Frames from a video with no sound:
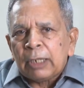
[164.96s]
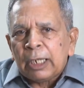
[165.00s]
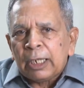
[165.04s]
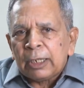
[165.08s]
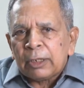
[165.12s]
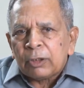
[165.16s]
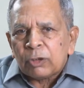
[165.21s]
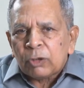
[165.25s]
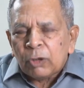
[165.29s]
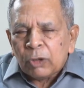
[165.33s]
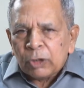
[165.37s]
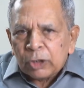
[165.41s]

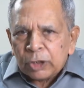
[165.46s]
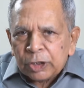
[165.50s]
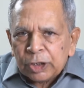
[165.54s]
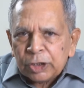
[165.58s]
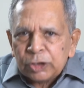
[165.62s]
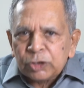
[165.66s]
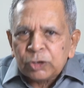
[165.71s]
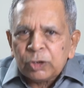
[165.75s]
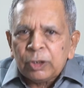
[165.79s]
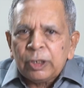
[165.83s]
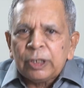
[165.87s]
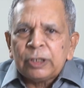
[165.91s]
I
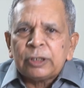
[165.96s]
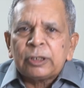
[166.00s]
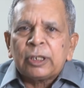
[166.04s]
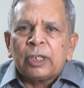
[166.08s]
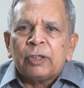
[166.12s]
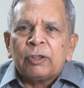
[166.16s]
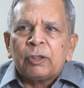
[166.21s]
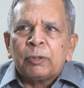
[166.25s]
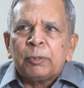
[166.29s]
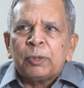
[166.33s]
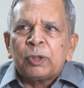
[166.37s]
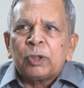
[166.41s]
congratulate
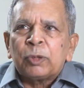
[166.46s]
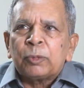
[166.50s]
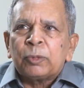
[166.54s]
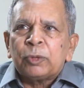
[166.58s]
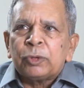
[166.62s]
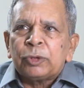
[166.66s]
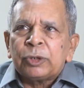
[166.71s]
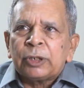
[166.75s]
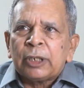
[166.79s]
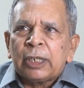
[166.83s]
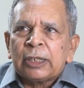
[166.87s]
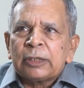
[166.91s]
government of
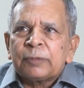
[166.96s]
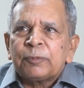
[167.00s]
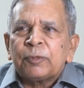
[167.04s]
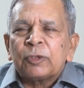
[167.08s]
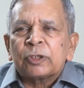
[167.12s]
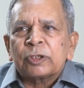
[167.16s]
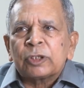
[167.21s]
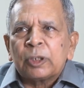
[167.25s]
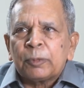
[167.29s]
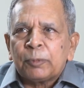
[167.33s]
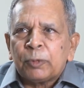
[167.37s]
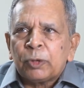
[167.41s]
Gujarat
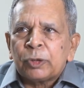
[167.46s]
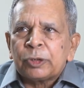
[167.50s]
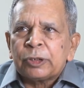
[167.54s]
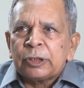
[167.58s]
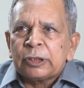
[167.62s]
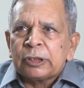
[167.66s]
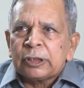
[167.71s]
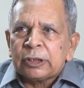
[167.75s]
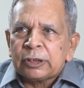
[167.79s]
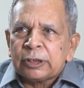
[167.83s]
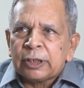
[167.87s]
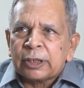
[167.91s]
for
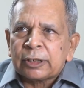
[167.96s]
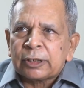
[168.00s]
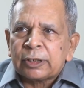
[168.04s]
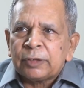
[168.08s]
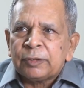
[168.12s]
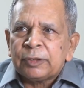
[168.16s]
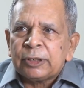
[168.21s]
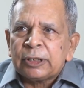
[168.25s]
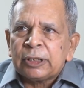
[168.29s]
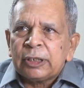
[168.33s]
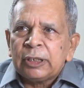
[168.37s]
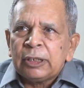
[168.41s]
supporting this
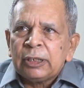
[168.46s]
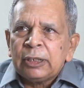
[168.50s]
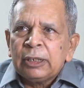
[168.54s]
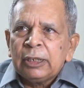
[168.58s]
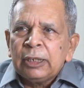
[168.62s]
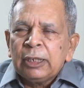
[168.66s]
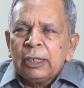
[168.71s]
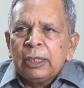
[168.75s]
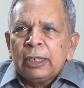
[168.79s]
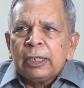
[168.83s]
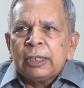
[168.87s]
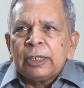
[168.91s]
activity.
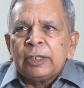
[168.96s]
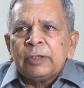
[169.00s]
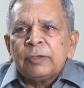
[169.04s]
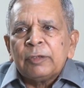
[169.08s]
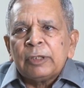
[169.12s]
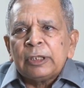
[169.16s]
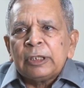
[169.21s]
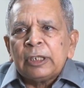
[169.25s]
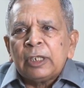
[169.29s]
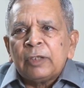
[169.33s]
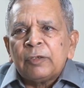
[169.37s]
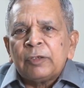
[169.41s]

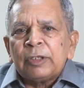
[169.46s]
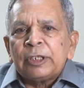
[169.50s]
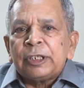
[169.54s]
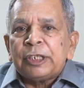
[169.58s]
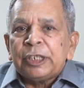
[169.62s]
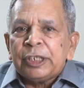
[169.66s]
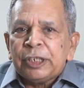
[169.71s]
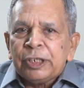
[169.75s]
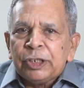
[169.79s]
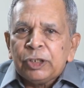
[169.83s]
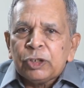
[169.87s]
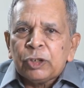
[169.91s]
Even our
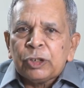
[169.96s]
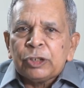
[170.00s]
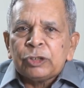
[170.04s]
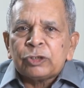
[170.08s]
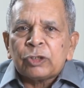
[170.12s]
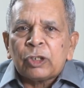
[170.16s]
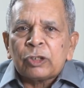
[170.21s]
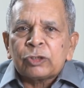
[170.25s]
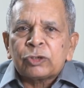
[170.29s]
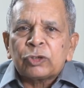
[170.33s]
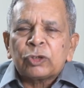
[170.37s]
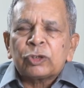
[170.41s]
DDO is
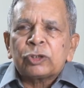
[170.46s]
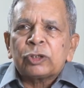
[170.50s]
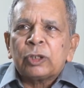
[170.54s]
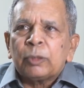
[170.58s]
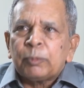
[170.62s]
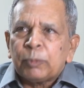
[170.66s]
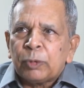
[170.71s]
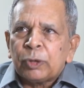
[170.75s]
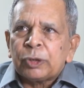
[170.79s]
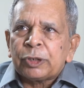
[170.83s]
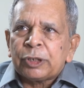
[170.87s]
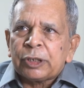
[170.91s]
also
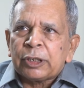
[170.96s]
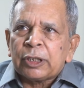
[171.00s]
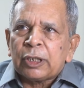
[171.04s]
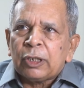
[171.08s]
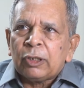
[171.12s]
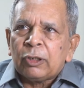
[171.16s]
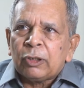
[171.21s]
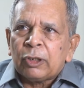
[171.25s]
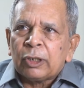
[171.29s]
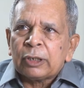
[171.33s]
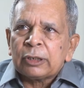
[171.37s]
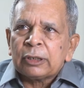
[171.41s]
supporting a
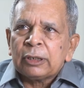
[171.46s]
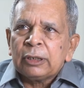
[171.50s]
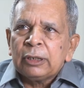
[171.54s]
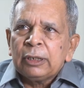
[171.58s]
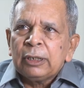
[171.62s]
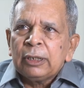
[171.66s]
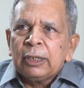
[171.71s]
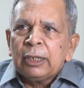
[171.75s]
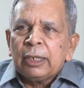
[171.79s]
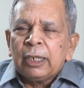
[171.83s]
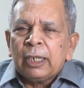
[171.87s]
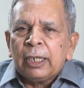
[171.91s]
lot,
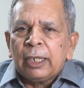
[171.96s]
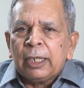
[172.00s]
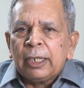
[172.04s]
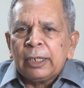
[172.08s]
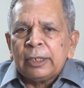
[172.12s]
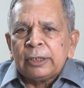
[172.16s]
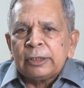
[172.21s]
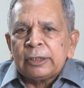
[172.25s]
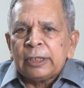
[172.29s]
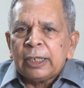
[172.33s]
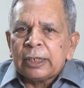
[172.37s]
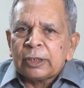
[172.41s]

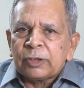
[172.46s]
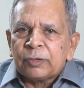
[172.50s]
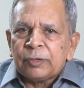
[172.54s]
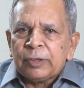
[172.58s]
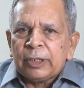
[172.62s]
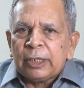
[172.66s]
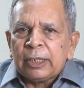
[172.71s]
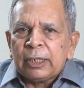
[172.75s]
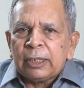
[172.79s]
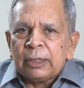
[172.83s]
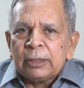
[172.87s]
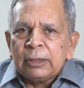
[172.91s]
and that
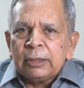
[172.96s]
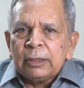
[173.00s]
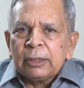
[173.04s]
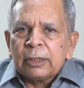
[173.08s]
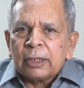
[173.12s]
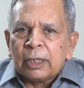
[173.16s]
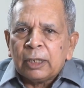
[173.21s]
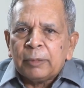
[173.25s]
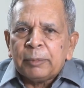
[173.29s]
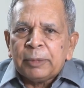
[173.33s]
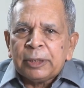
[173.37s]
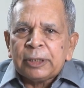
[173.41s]
way
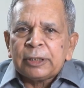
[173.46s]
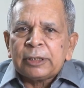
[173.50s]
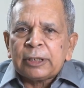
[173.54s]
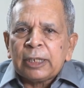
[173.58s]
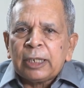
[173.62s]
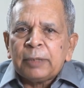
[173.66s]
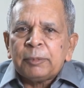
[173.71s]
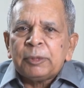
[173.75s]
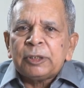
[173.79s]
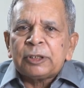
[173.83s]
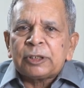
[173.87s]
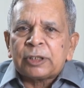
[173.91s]
coming
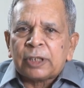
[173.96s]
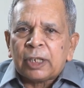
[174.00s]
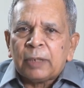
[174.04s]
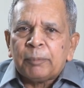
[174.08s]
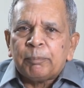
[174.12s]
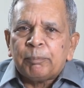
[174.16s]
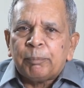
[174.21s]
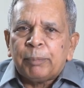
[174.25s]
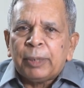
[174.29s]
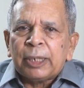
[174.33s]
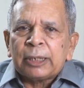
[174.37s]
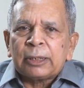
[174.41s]
time is
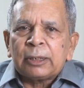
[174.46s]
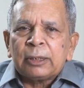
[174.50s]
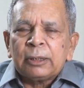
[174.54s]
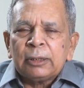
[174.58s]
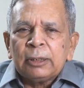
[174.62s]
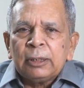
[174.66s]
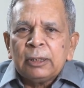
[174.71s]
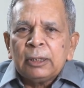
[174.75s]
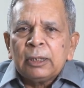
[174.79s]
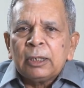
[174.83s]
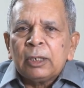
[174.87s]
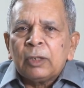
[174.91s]
tough, but
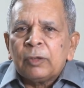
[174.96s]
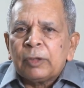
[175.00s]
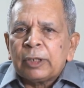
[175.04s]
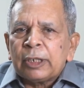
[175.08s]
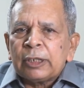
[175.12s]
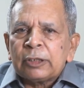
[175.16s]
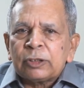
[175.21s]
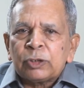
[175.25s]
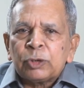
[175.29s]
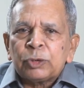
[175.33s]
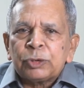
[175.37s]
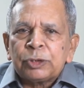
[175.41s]
our
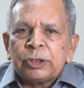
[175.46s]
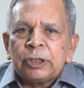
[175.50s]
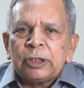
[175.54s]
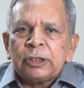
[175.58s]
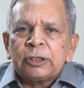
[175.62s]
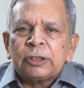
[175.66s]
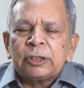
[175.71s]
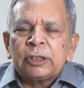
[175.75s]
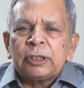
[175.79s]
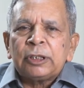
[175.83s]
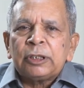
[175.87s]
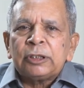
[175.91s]

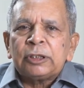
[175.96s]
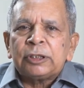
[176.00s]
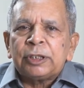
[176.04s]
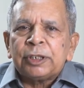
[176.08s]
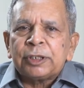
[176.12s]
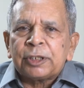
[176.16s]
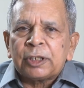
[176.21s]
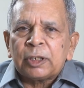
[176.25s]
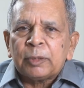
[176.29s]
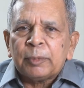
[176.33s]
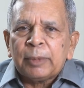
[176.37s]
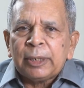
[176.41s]
association is
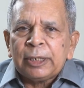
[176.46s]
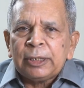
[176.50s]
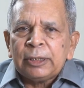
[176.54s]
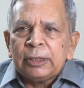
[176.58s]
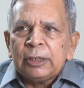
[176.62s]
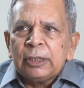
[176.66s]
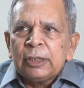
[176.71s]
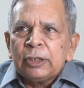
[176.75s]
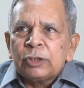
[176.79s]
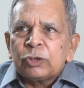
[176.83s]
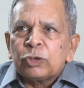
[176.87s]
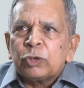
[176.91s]

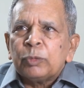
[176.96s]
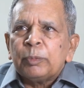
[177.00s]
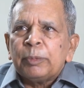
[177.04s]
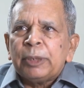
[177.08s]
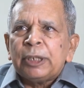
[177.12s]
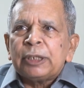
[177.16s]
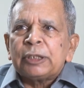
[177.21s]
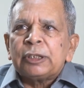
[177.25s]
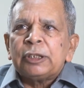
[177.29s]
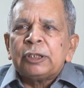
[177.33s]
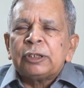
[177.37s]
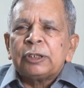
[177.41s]
determined to
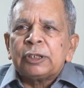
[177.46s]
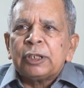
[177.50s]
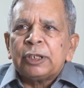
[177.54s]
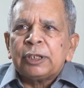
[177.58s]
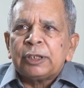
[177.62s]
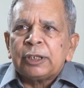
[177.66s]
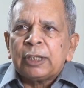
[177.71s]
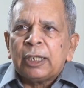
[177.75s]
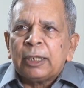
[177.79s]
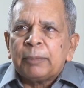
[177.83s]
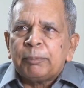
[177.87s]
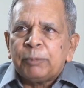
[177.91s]
make this
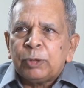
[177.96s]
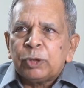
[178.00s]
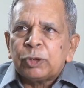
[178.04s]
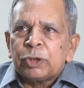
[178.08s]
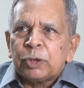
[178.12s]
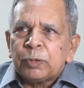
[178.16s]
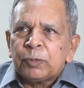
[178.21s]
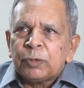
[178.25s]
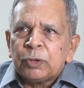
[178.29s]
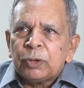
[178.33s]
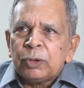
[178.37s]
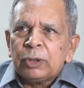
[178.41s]
area
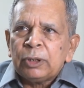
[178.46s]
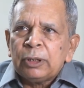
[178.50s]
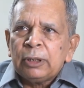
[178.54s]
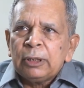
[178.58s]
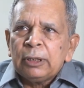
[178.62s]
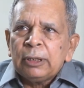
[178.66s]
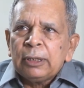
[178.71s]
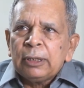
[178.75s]
beautiful